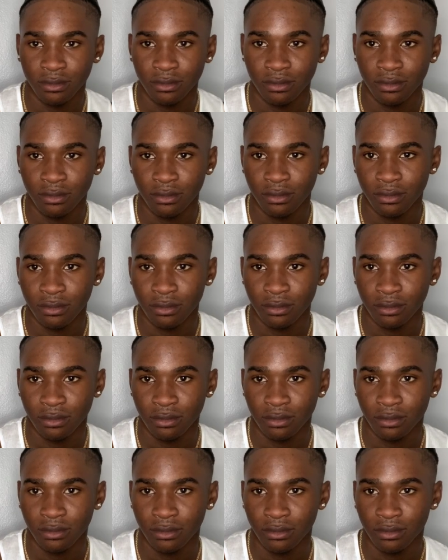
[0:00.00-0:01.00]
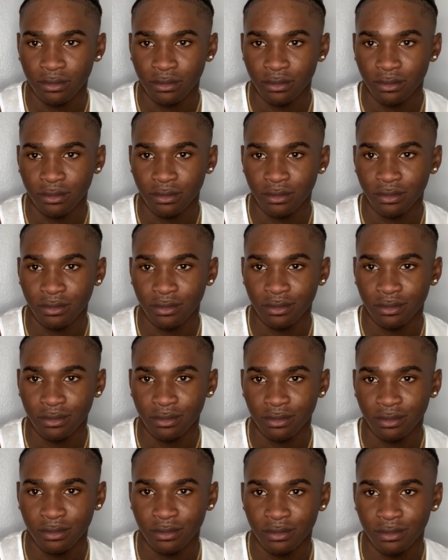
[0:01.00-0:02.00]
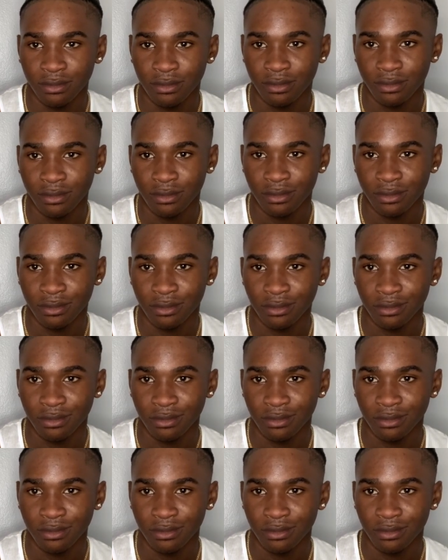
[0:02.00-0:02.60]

No words are spoken by the person on screen.